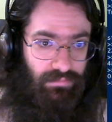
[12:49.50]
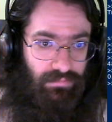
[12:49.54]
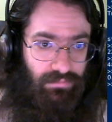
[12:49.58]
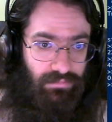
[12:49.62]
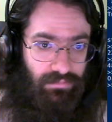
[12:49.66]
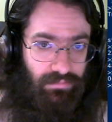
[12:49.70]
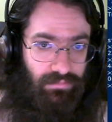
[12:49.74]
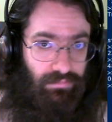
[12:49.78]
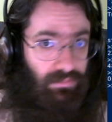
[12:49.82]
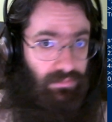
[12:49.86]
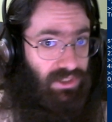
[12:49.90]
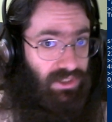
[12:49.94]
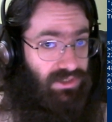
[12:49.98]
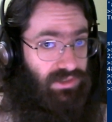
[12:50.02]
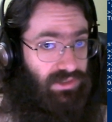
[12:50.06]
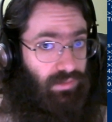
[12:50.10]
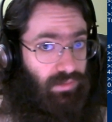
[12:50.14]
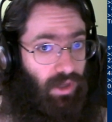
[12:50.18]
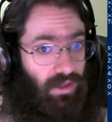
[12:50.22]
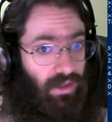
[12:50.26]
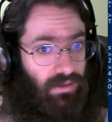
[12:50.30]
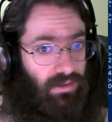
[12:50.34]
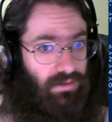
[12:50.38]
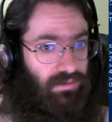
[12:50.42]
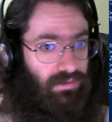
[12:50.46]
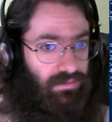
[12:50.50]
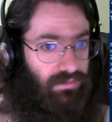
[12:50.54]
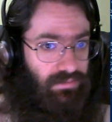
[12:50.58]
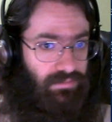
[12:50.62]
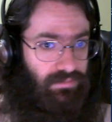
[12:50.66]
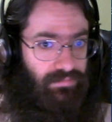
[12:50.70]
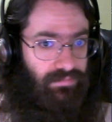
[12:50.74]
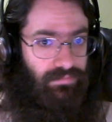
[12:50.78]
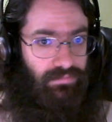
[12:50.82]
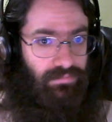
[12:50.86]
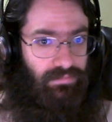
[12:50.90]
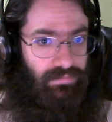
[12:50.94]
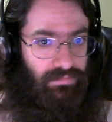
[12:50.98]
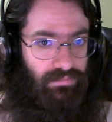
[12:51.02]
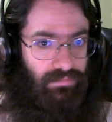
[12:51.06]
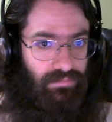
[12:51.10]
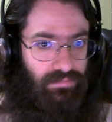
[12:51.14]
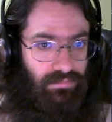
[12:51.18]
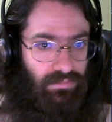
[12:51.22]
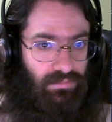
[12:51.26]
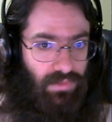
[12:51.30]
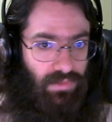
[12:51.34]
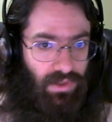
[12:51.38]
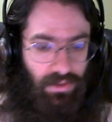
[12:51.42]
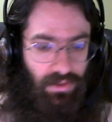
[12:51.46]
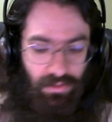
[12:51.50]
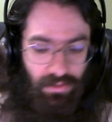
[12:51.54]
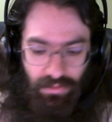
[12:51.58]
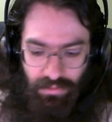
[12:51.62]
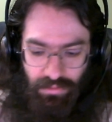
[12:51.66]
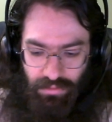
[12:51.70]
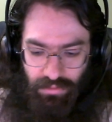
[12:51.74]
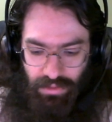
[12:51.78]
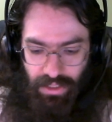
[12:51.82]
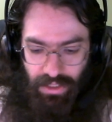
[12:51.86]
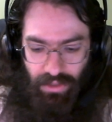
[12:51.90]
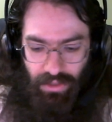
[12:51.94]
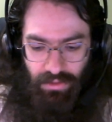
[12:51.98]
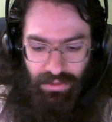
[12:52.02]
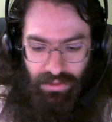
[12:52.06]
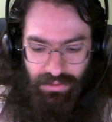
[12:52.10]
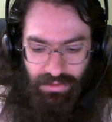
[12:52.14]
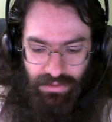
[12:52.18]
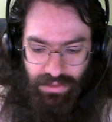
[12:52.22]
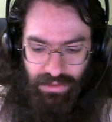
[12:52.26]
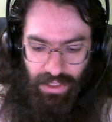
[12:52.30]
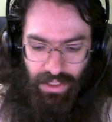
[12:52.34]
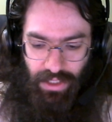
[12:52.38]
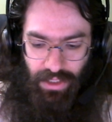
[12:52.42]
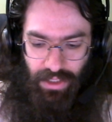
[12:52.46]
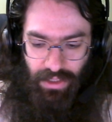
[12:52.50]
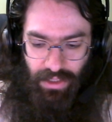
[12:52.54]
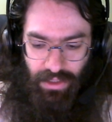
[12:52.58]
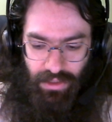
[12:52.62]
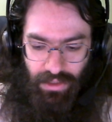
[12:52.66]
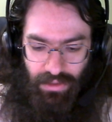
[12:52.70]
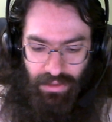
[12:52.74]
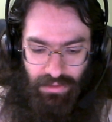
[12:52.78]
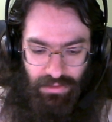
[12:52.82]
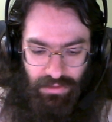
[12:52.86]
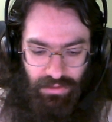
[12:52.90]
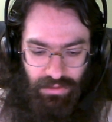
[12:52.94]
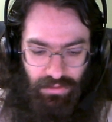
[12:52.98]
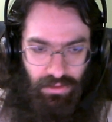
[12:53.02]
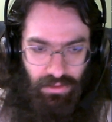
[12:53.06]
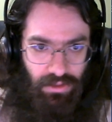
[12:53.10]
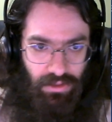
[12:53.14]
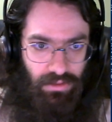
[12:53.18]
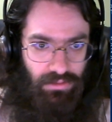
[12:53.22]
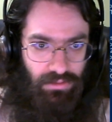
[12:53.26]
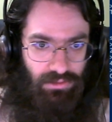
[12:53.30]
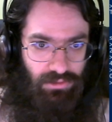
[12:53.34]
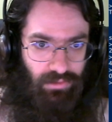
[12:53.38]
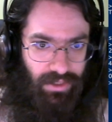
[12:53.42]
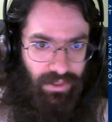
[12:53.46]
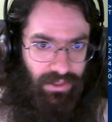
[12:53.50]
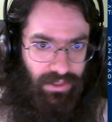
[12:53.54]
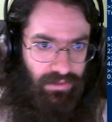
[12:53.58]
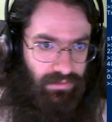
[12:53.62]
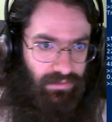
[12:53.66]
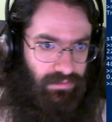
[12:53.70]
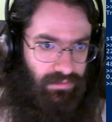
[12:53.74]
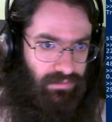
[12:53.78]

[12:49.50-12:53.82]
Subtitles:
Much smaller. Now let's add 20.